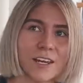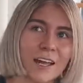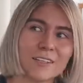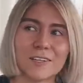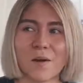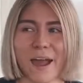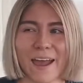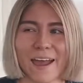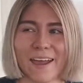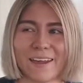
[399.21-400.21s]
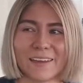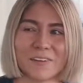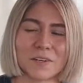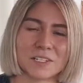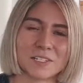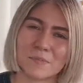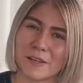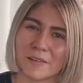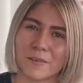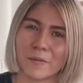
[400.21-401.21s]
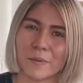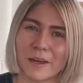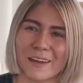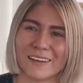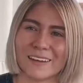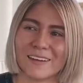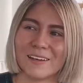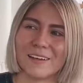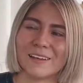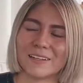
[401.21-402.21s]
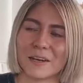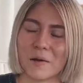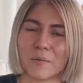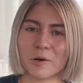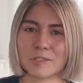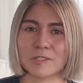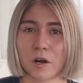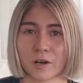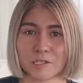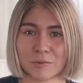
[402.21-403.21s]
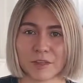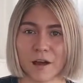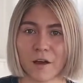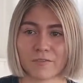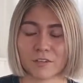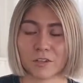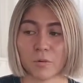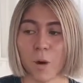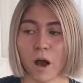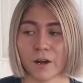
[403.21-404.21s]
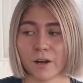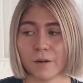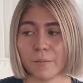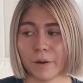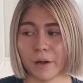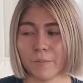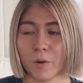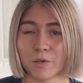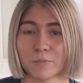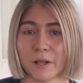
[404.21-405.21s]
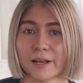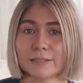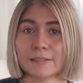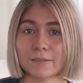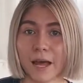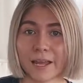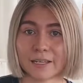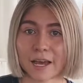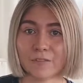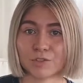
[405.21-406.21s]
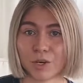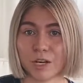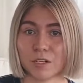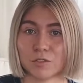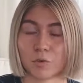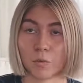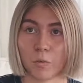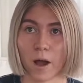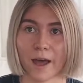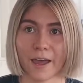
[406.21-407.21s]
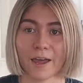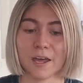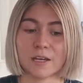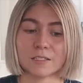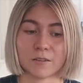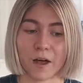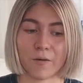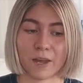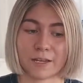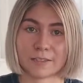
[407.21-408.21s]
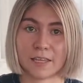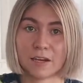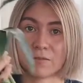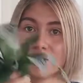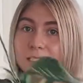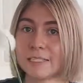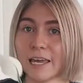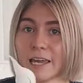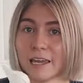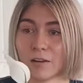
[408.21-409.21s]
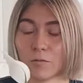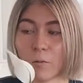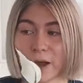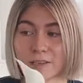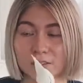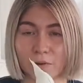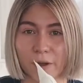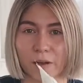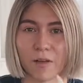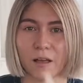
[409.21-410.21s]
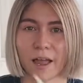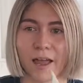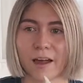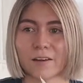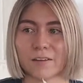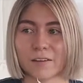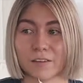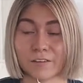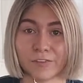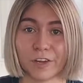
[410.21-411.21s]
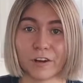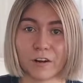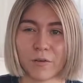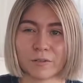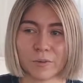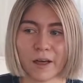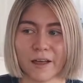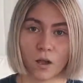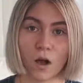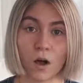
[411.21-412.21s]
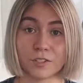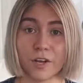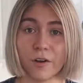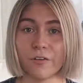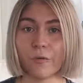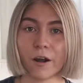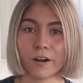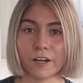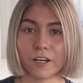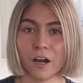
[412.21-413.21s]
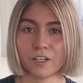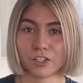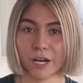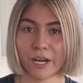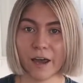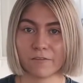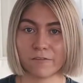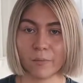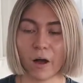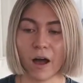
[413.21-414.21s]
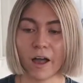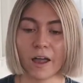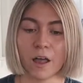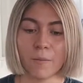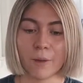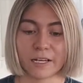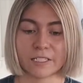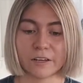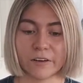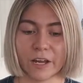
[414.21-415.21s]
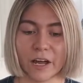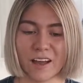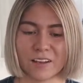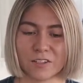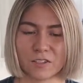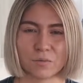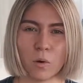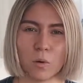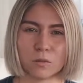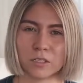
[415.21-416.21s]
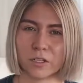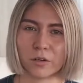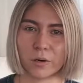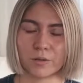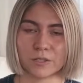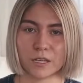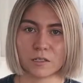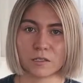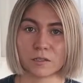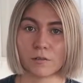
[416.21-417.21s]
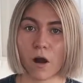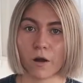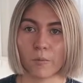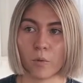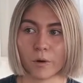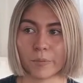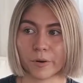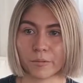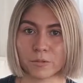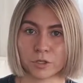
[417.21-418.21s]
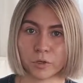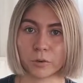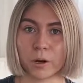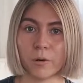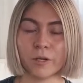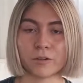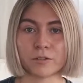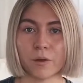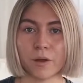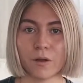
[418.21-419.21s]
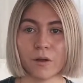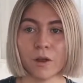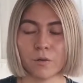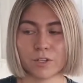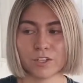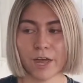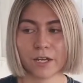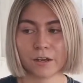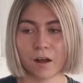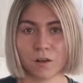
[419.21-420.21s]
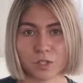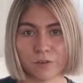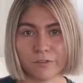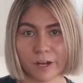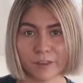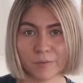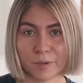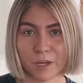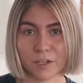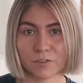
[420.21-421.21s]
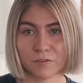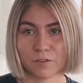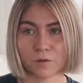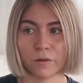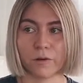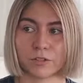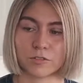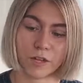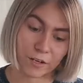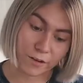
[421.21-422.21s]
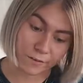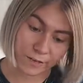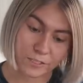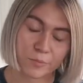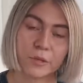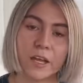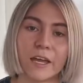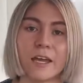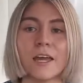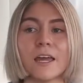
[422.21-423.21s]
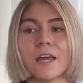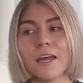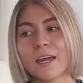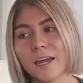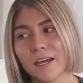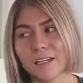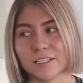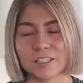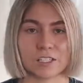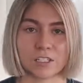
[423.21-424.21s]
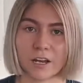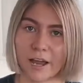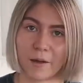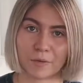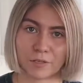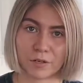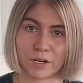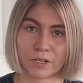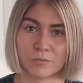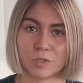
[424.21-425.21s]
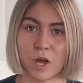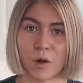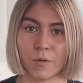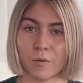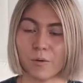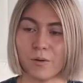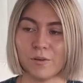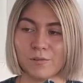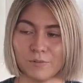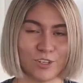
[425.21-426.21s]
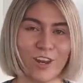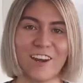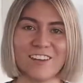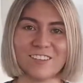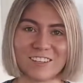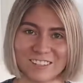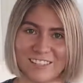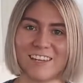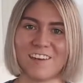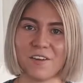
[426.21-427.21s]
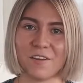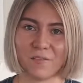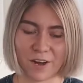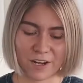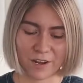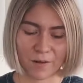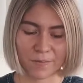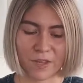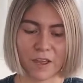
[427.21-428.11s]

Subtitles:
It's okay, you can just be a little bit, more scarce with how often you water, but most plants like to have drainage. Why? So that way they don't sit in wet soil and their feet are always wet. Also, if water cannot drain out of the pot, bacteria and just mold and gross things are more prone to grow in your soil, which then could also affect the pH of the soil, then could affect your plant, and it's just not a happy story. So, drainage is key way to go.